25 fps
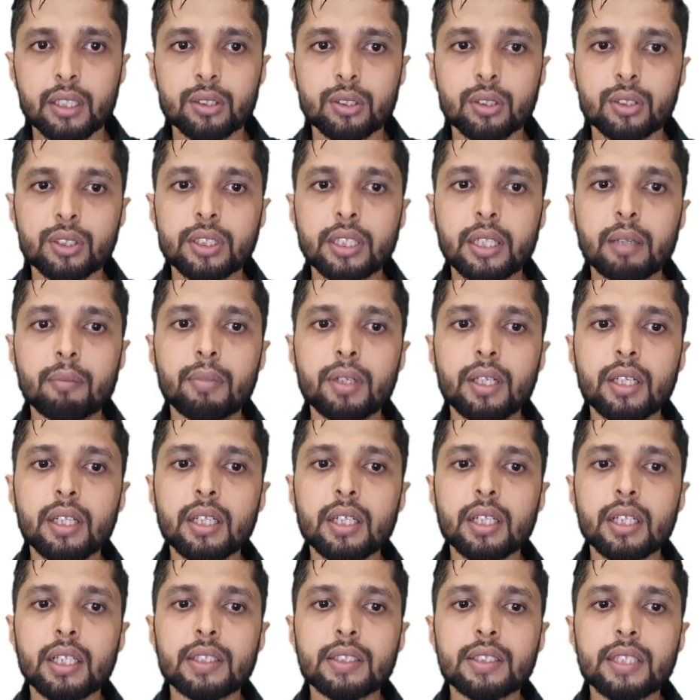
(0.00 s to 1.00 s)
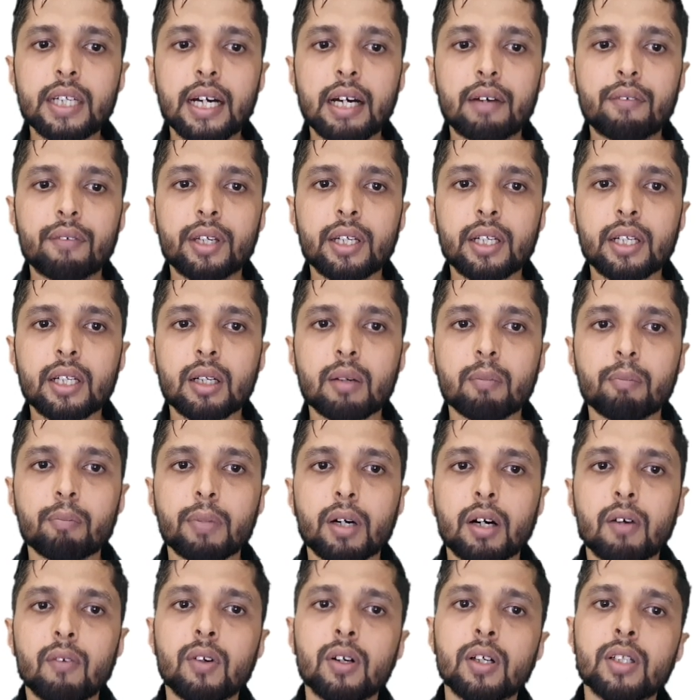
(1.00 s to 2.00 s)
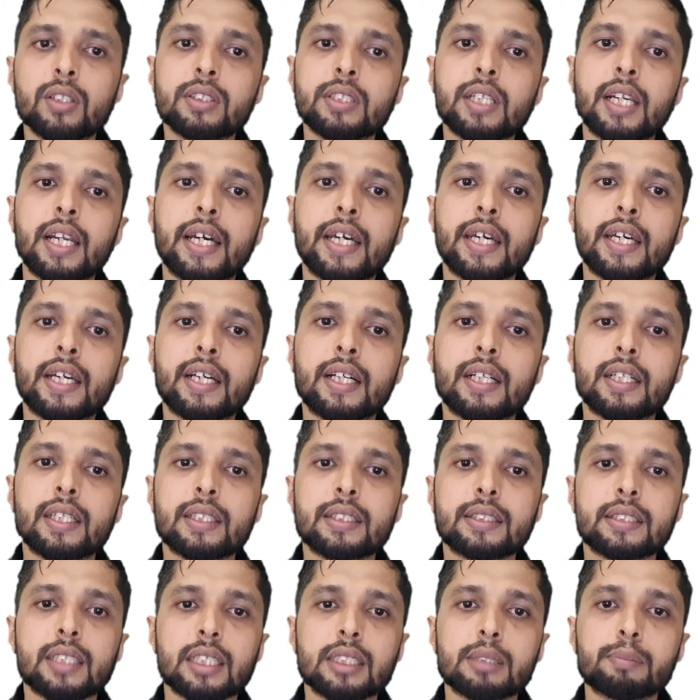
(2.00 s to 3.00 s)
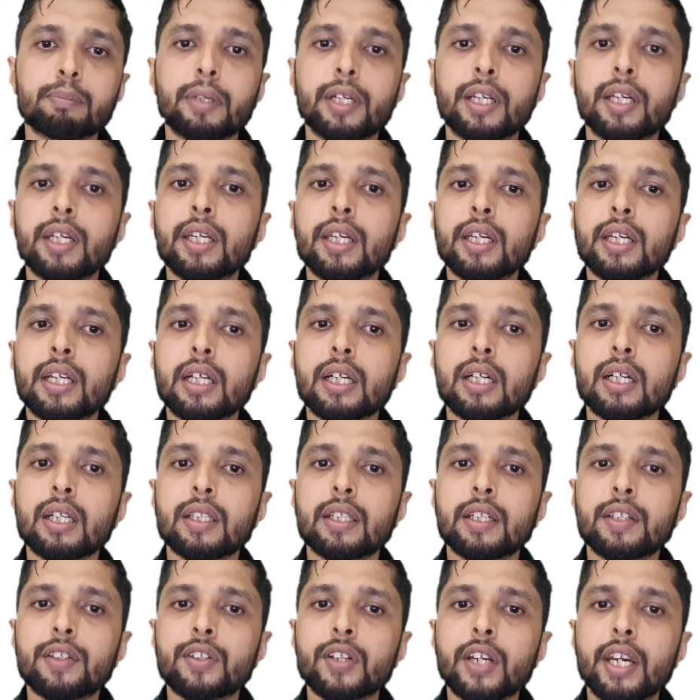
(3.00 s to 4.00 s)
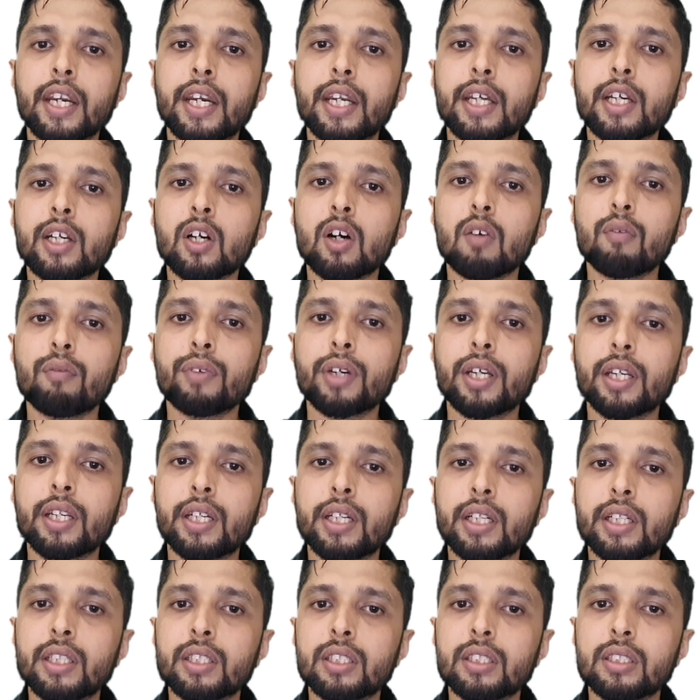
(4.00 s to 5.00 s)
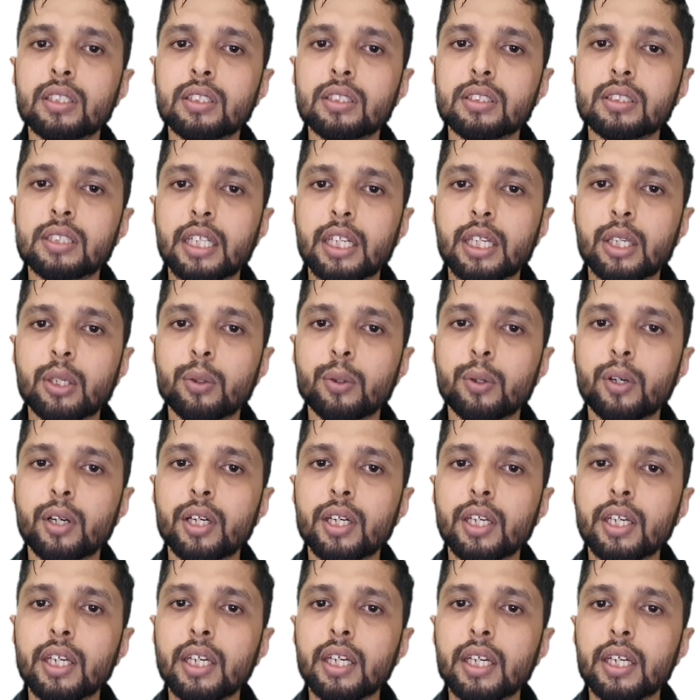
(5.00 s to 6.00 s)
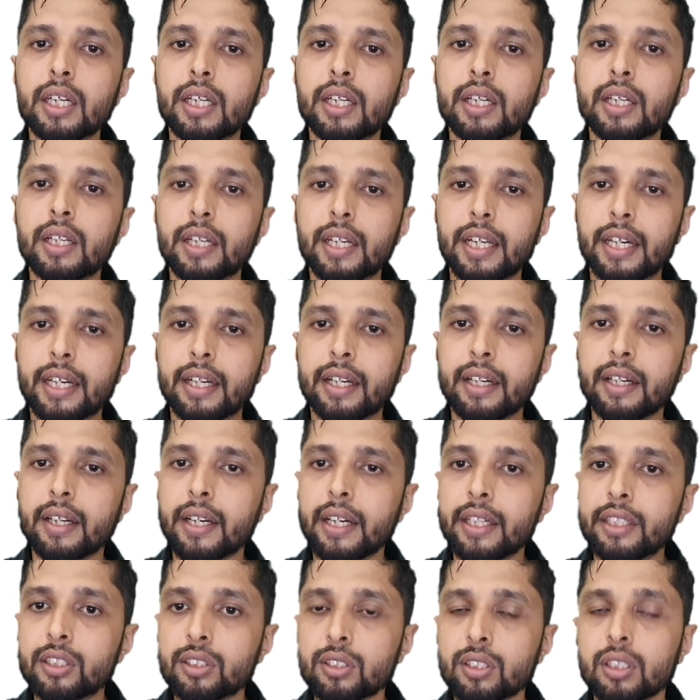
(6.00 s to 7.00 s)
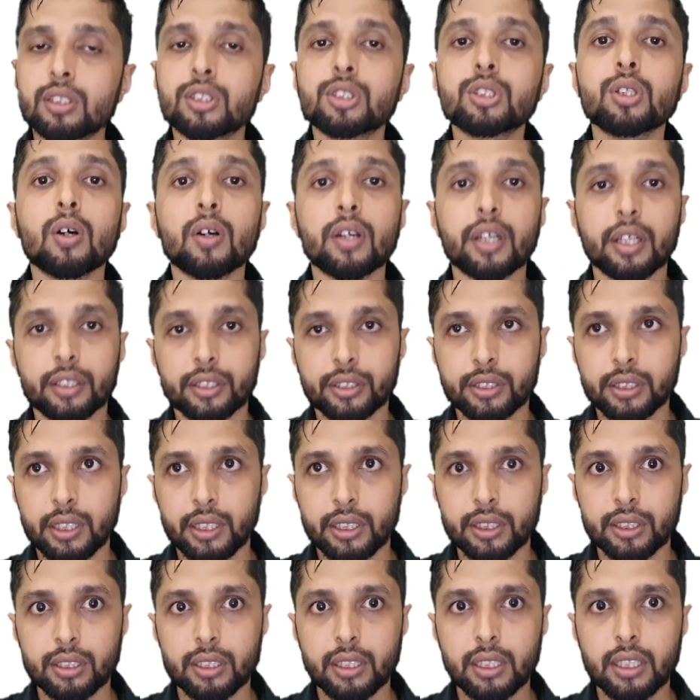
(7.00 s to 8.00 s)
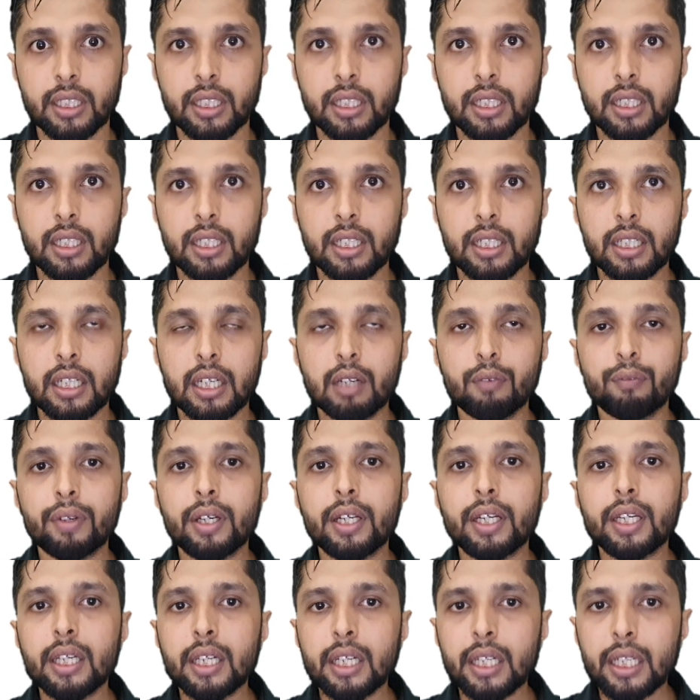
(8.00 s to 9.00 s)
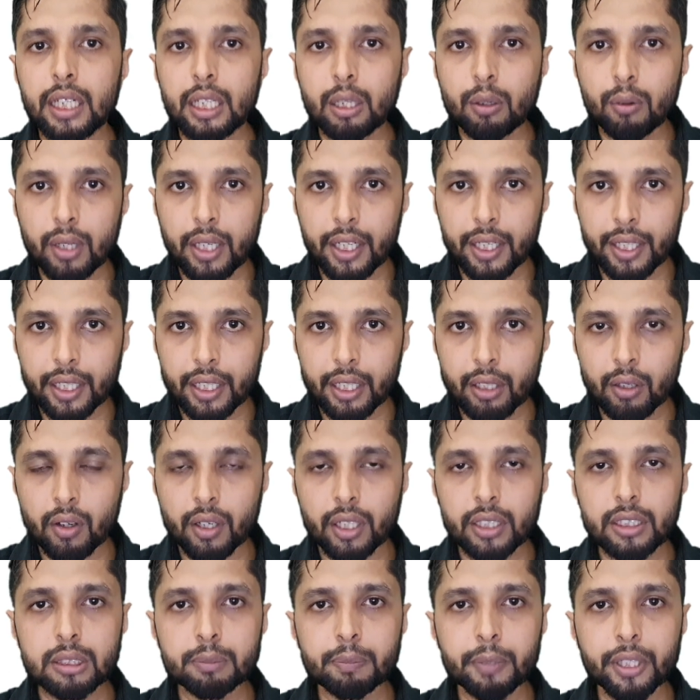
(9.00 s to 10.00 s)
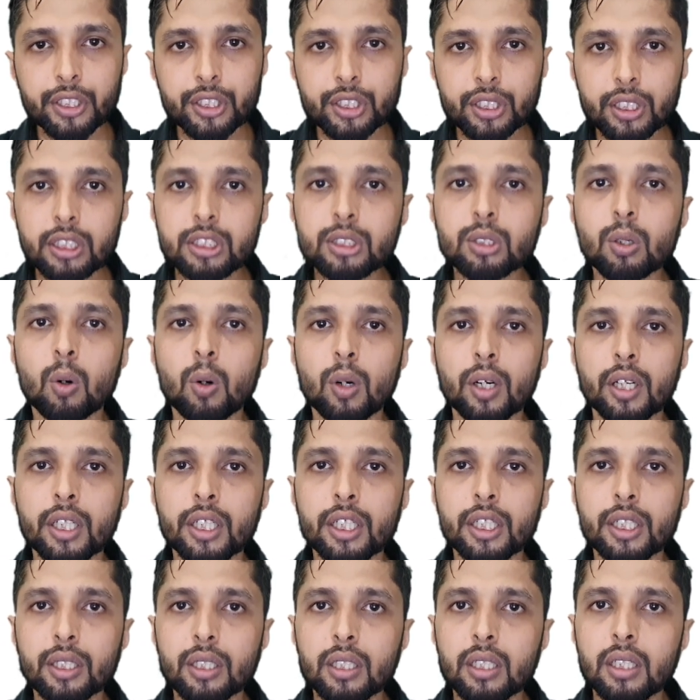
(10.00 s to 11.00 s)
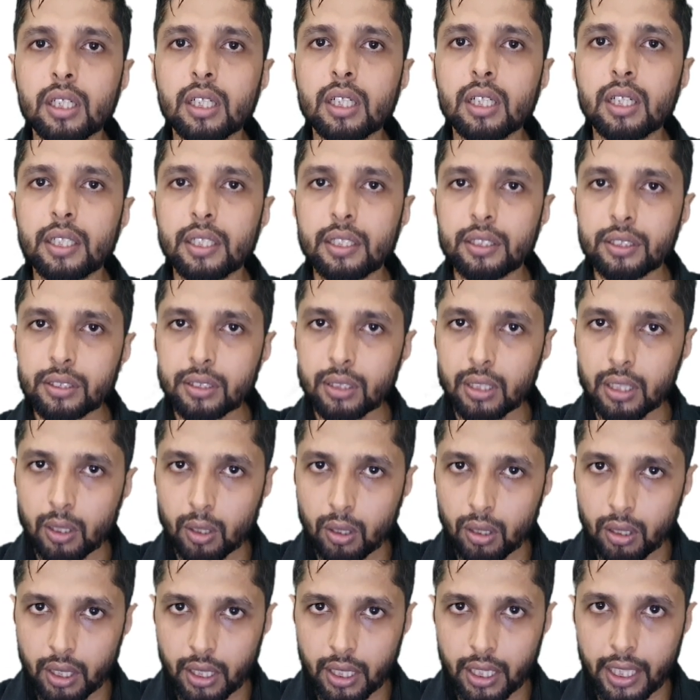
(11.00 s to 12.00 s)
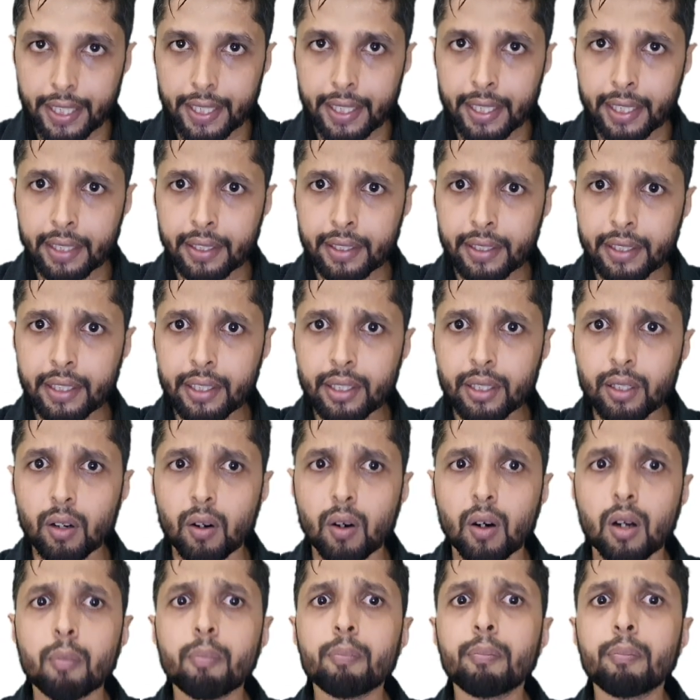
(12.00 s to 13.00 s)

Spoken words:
So SEBI is having powers like suspending the trading of any security in recognized stock exchange. If any inquiry or inspection is ordered, is conducted or